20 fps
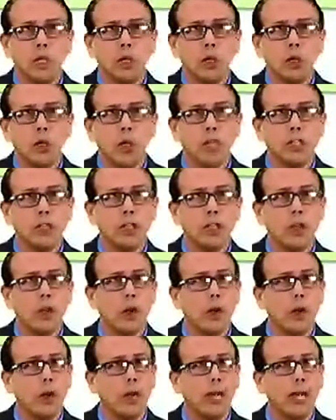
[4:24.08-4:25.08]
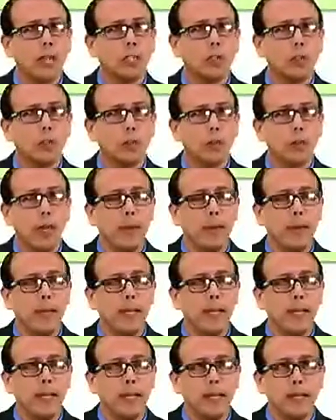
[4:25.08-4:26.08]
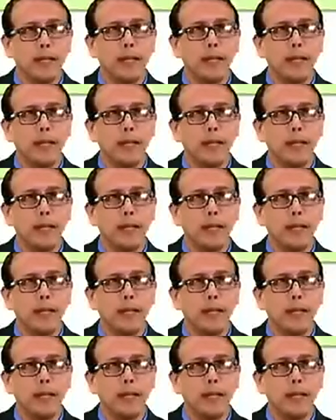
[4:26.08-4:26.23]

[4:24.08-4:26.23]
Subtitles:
So, as we know, omega is 2 pi by t.